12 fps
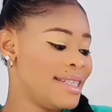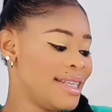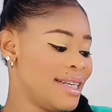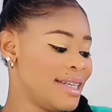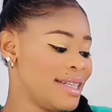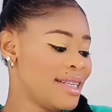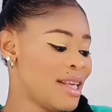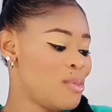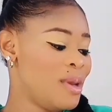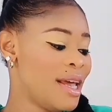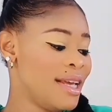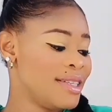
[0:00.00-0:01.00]
It's a
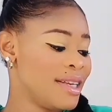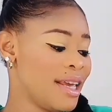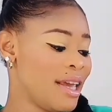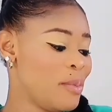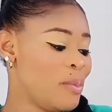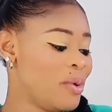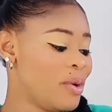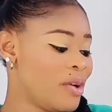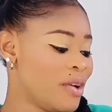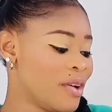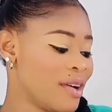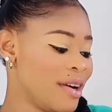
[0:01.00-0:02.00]
stabilizer
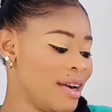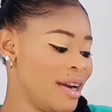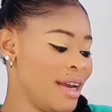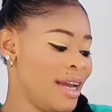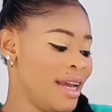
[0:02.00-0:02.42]
gimbal.